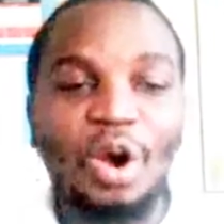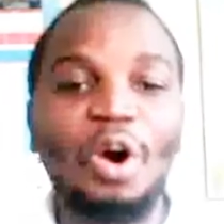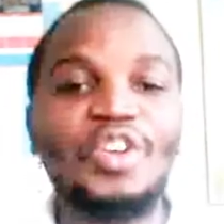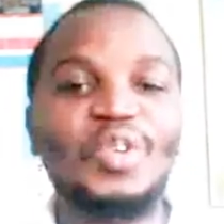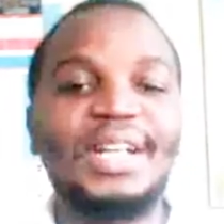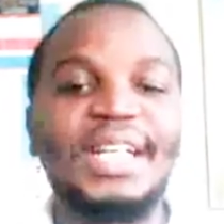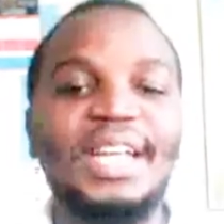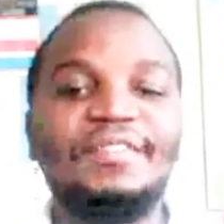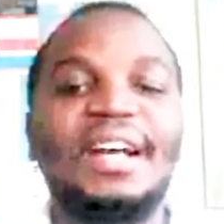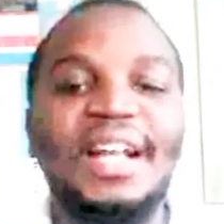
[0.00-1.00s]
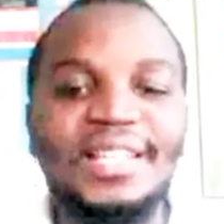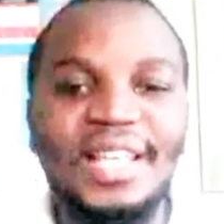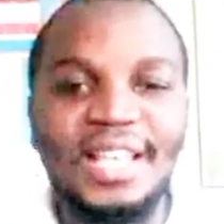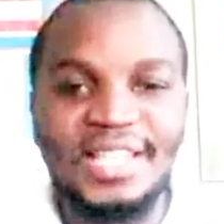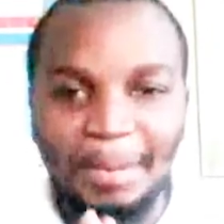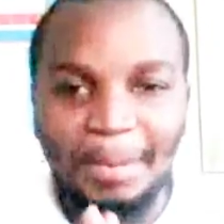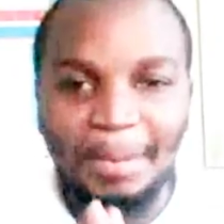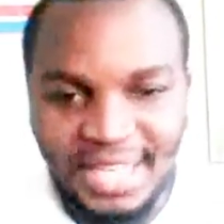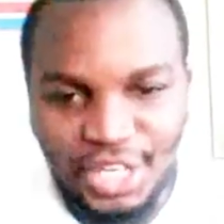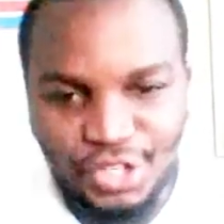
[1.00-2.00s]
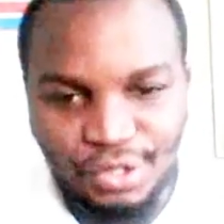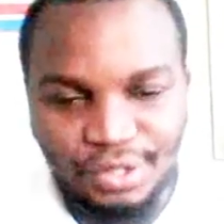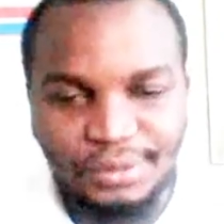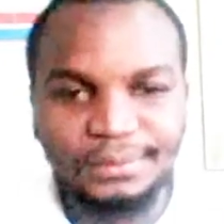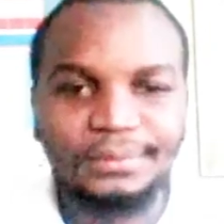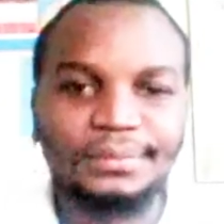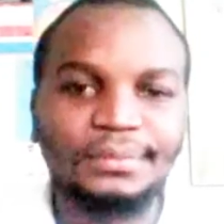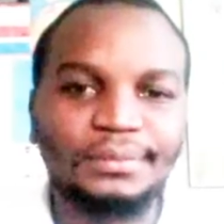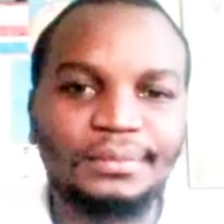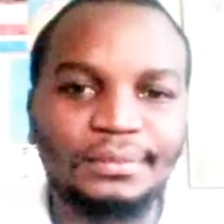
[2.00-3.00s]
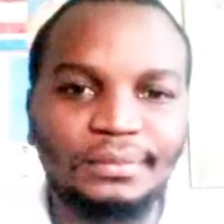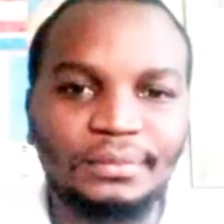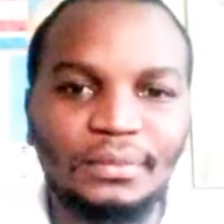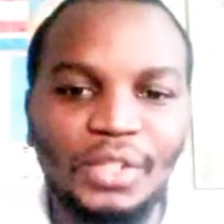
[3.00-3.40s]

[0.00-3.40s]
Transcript: or your deliverance supplication.